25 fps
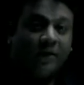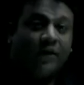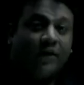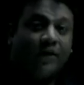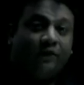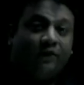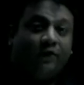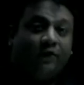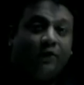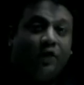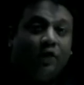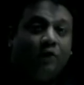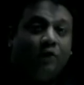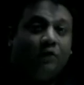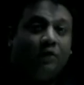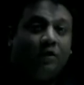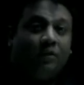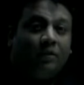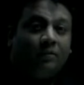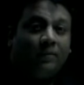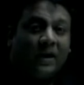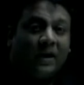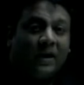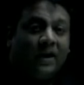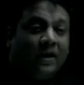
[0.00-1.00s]
So, you will
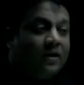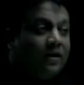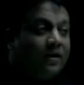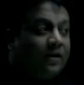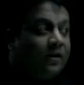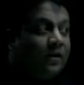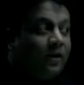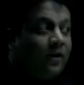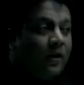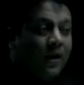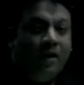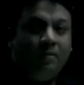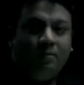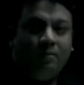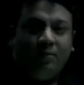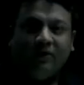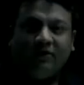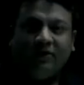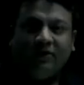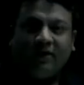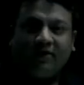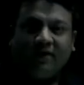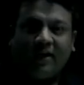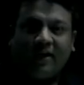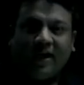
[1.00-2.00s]
be, in
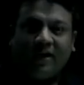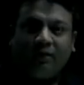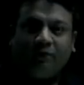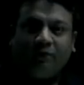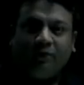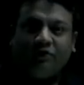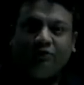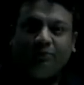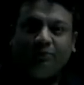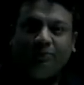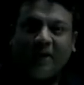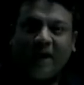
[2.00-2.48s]
business language,